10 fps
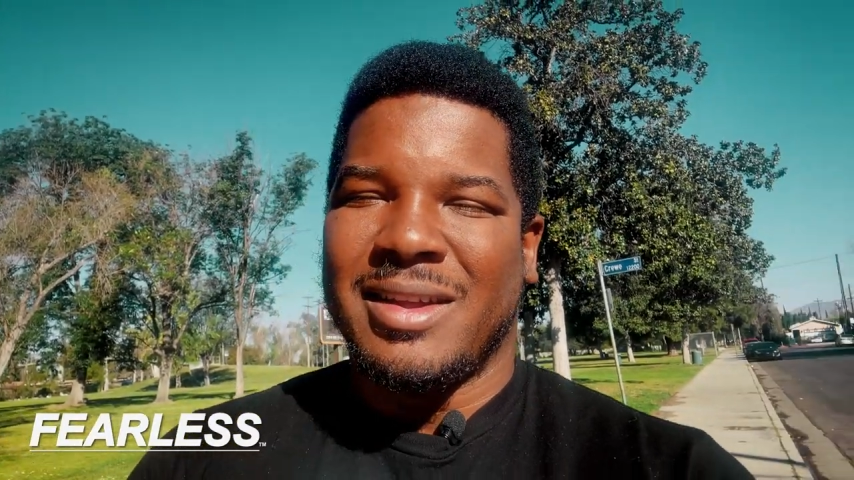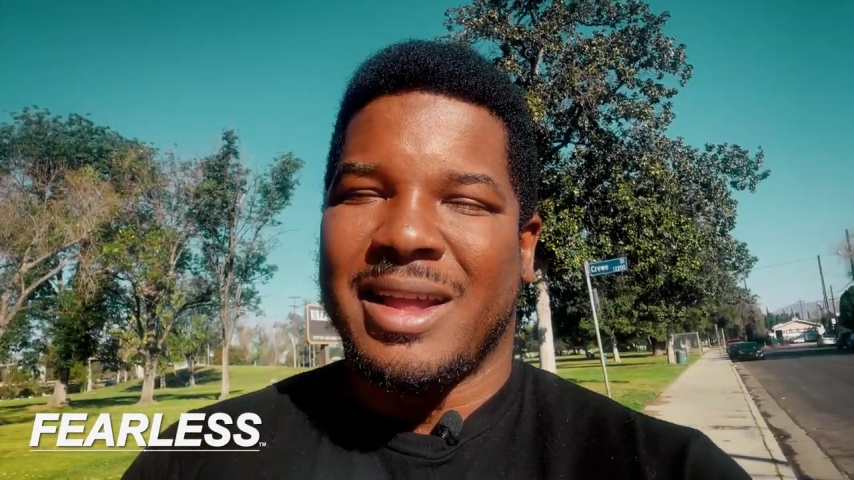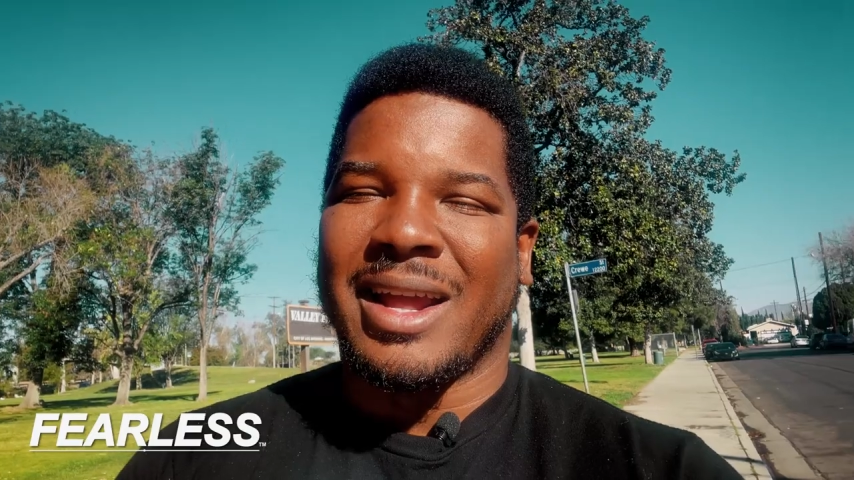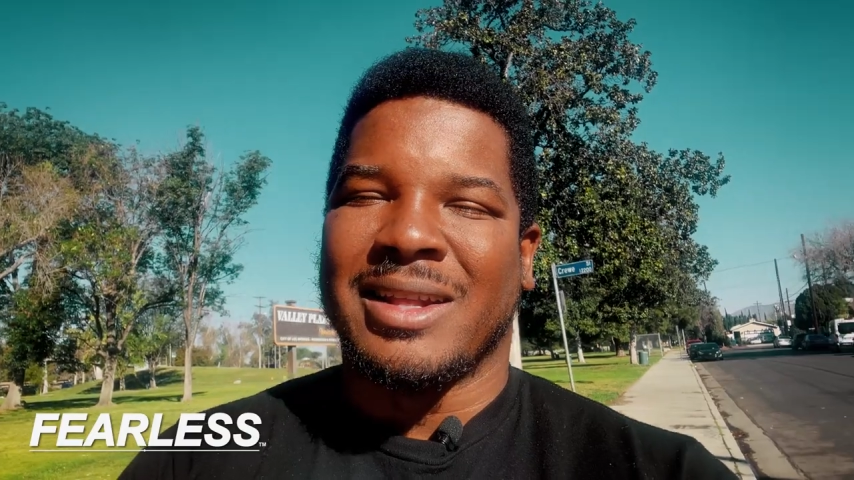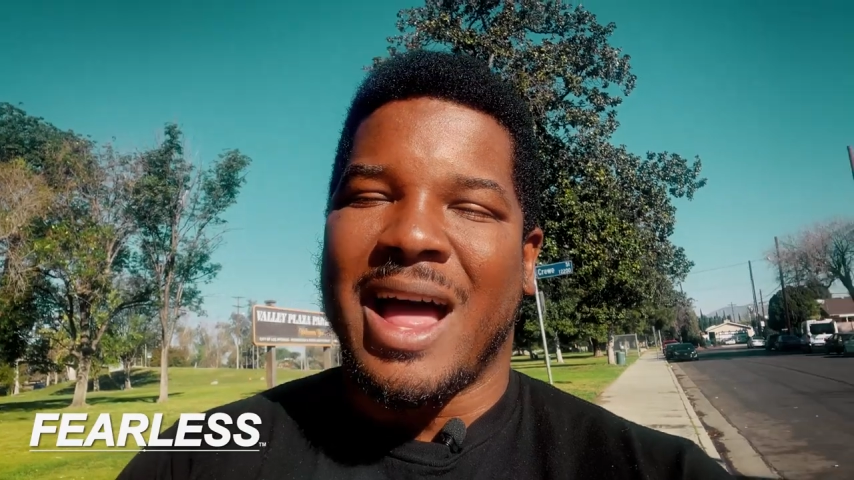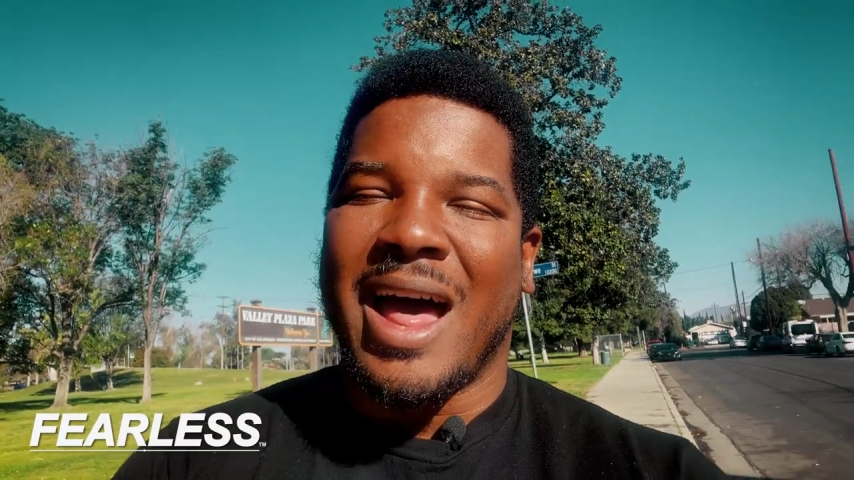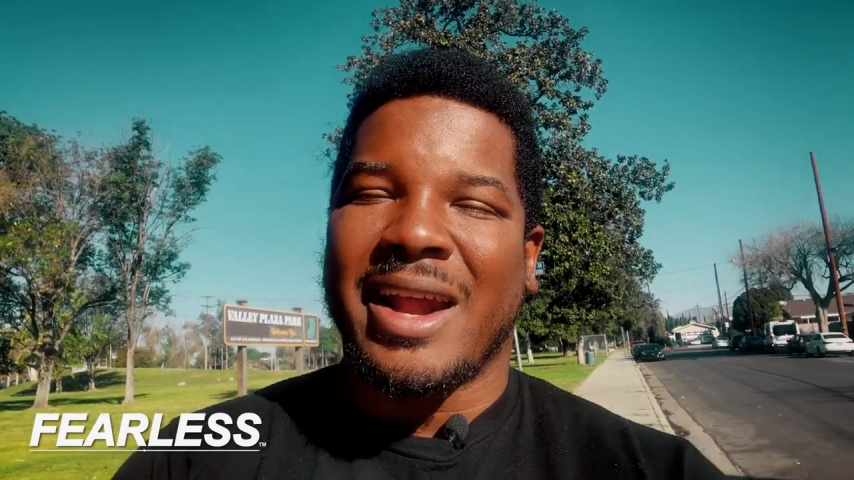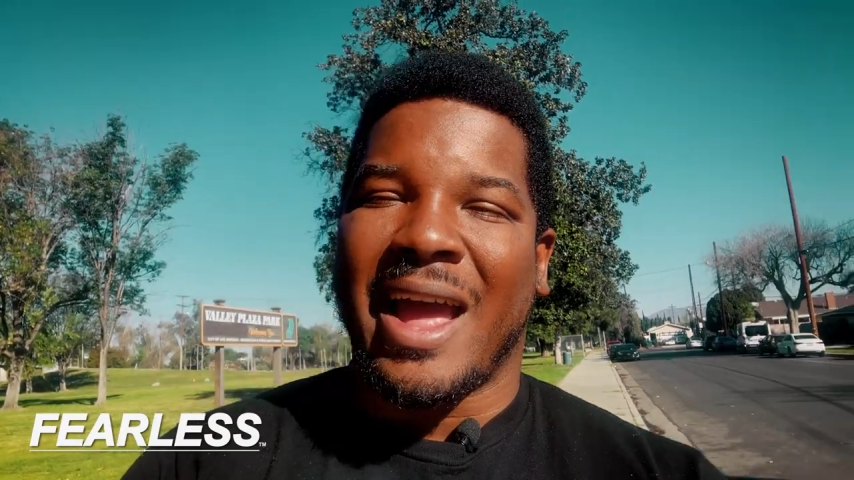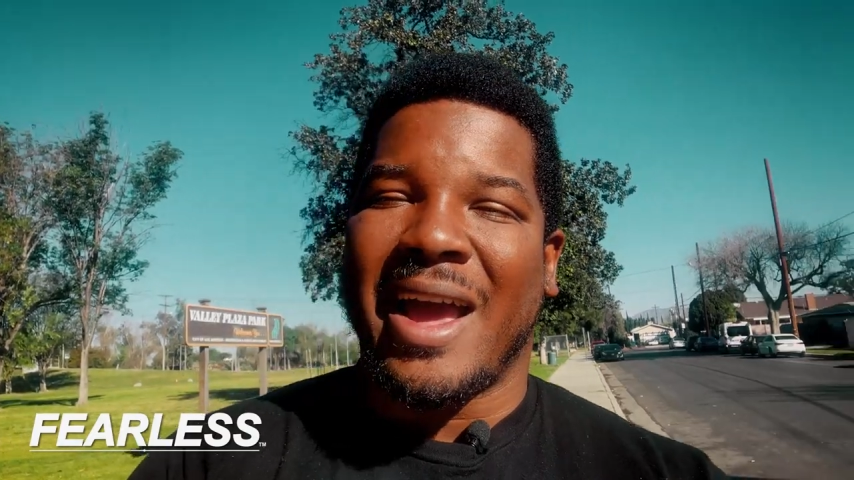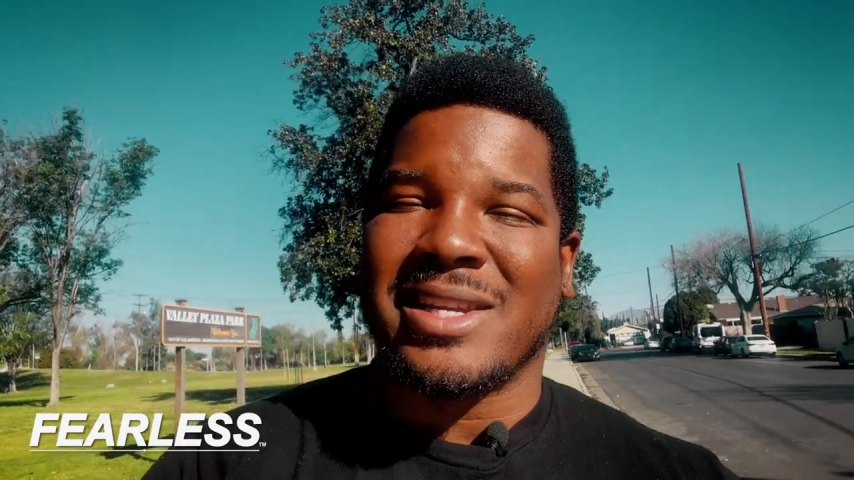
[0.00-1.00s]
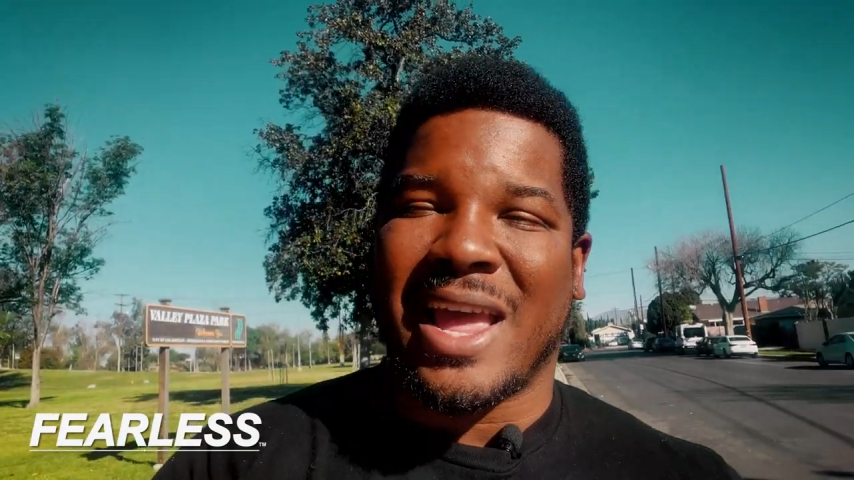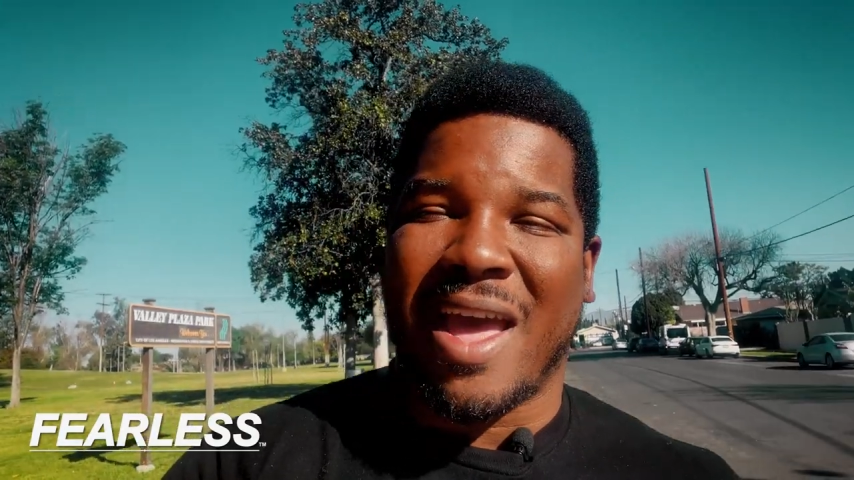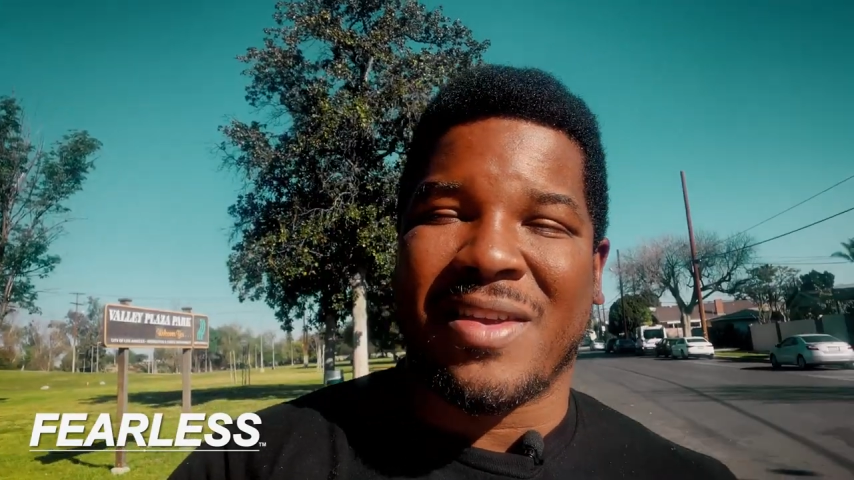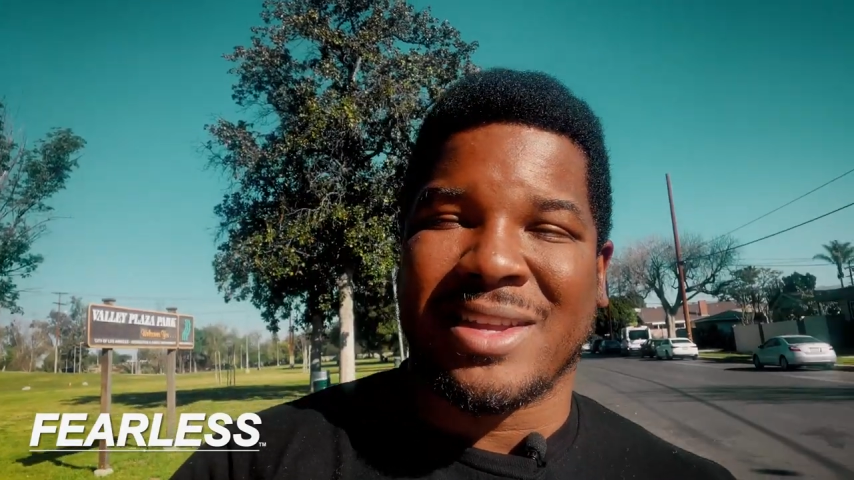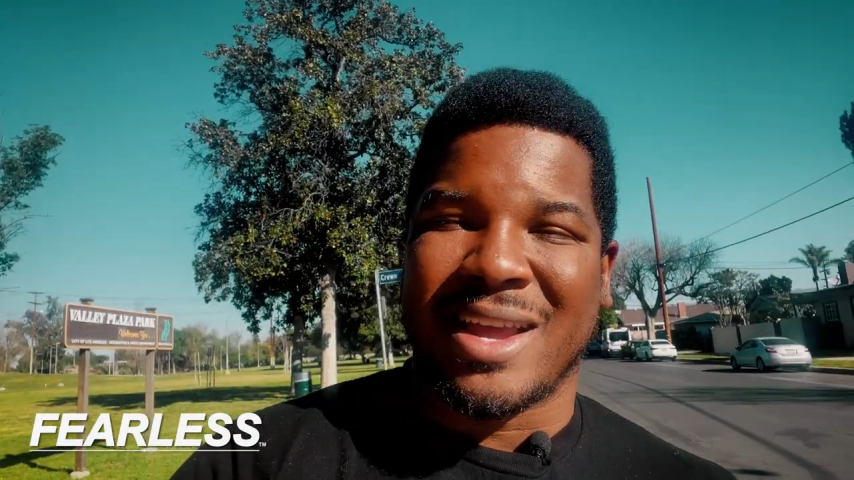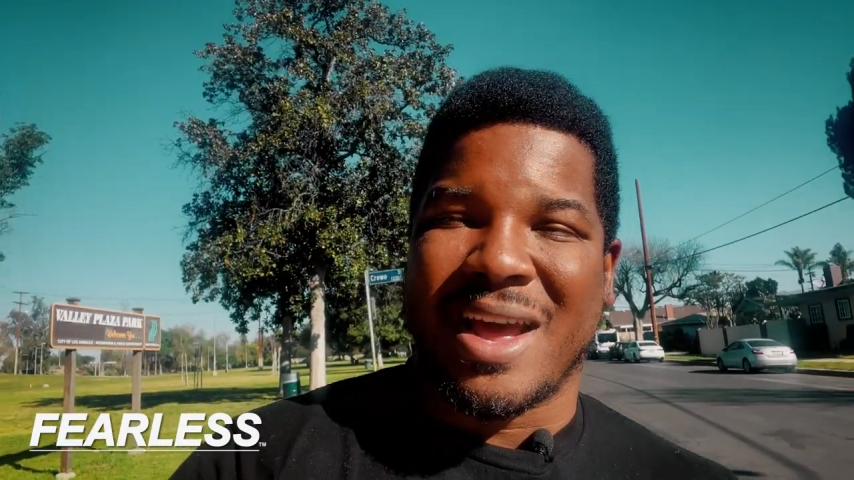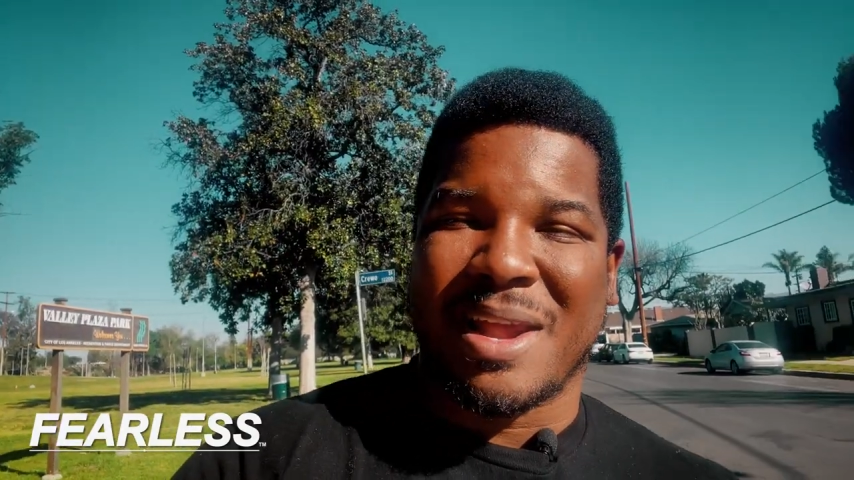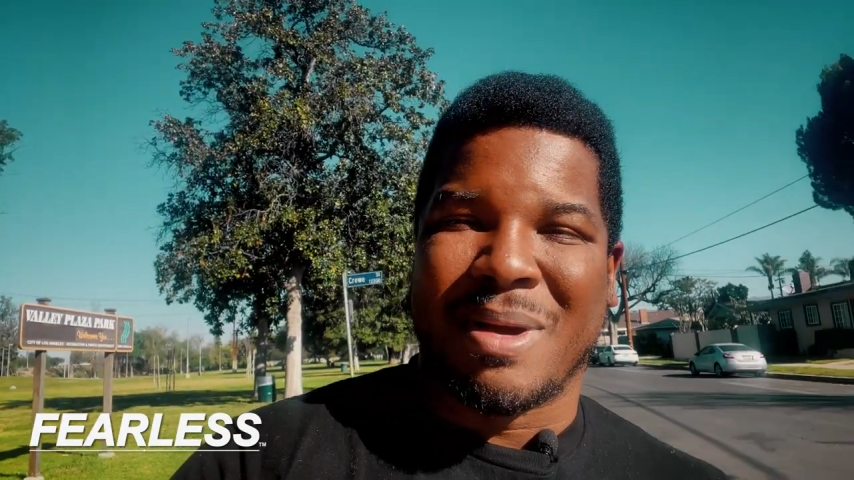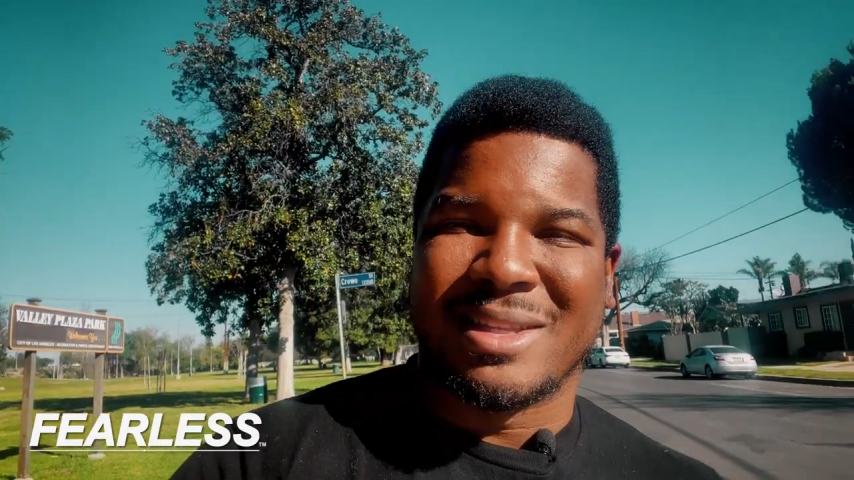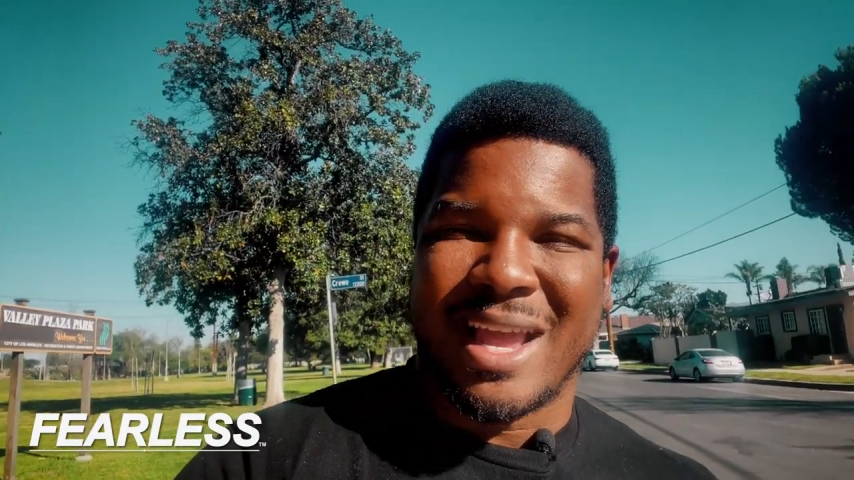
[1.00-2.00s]
Like a lot of guys have anxiety
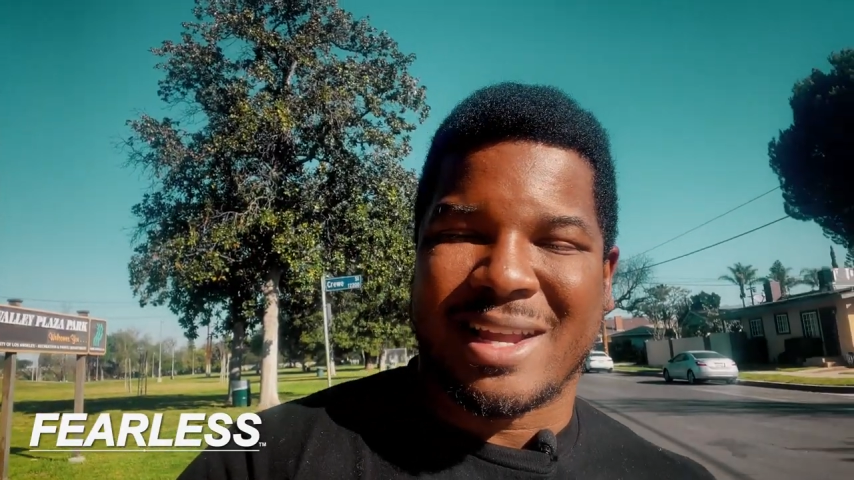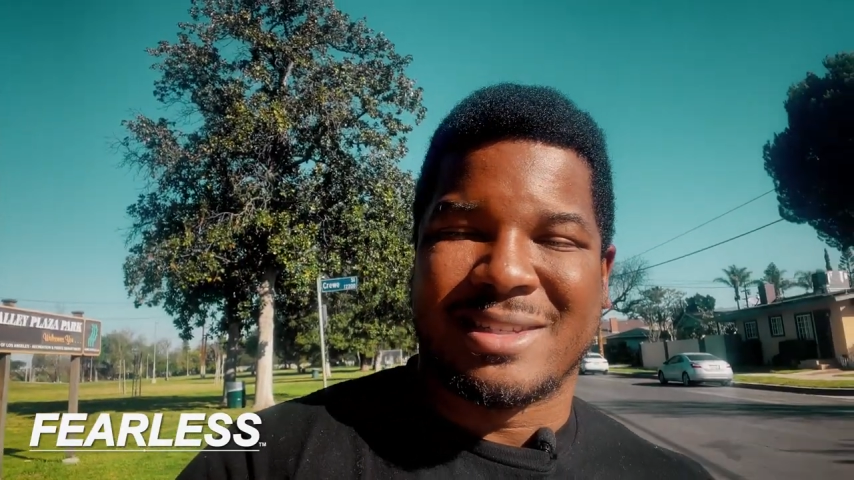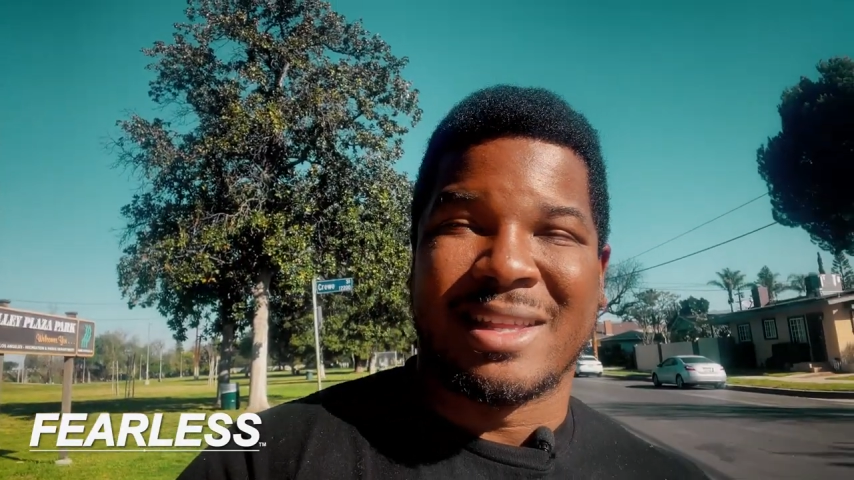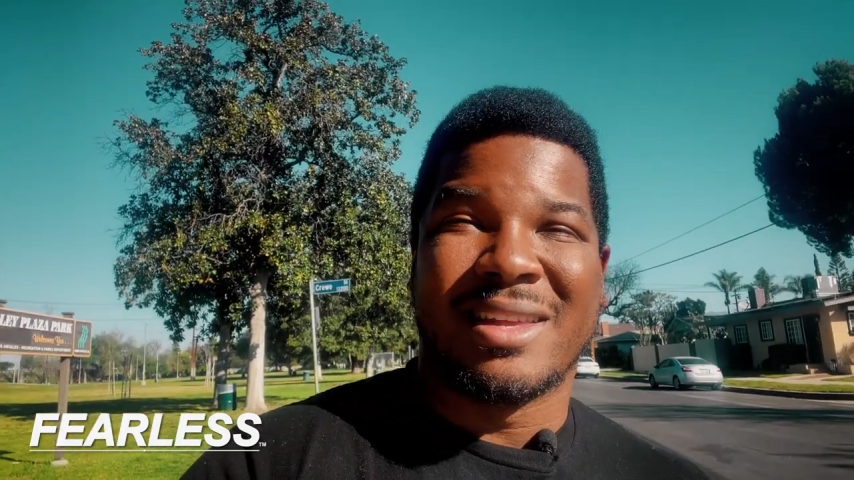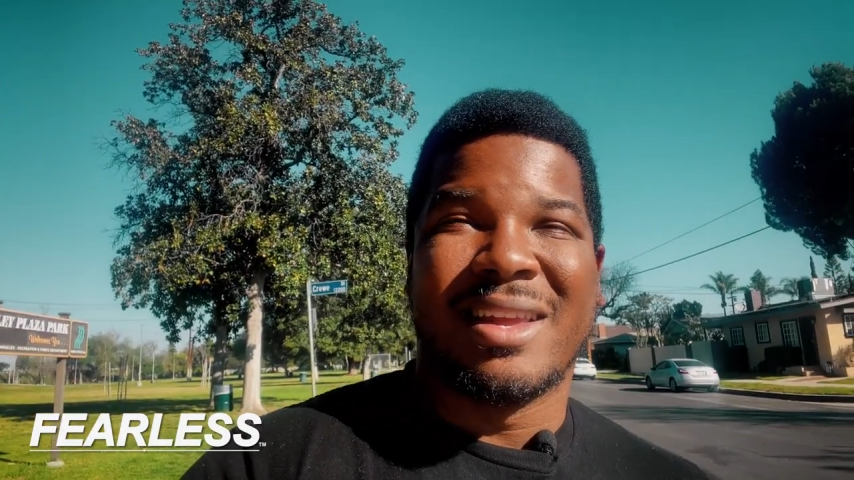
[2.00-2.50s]
about texting.